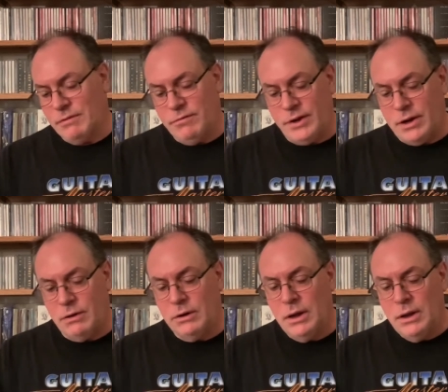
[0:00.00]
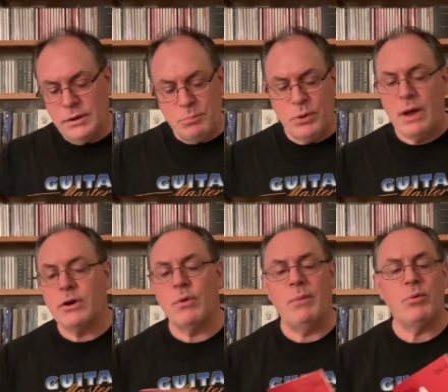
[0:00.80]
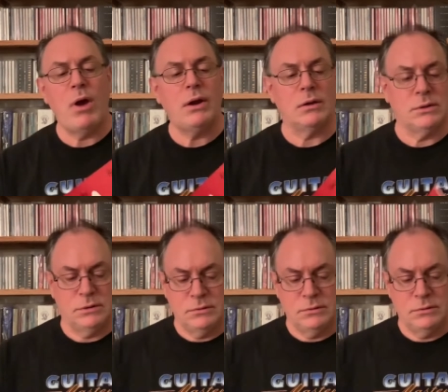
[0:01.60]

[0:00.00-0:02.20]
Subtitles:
video, they put out a great product.